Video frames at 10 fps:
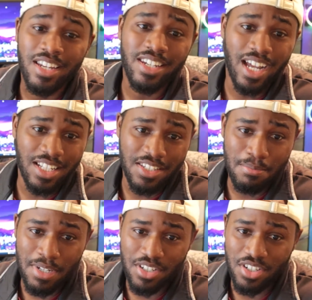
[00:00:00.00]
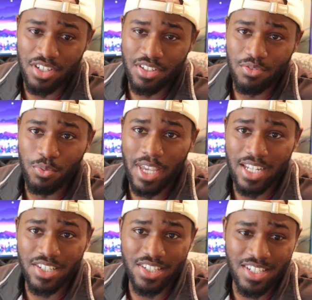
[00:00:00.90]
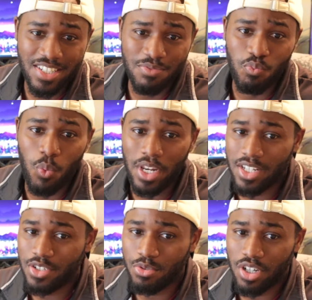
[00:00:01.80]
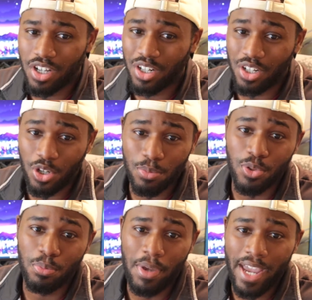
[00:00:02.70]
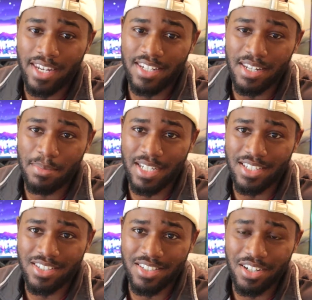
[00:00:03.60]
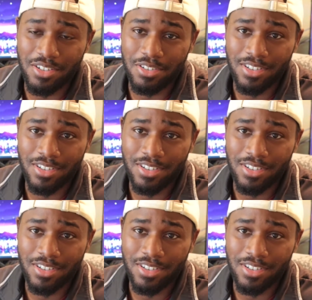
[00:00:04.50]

Not to mention, we had just went into a global pandemic, so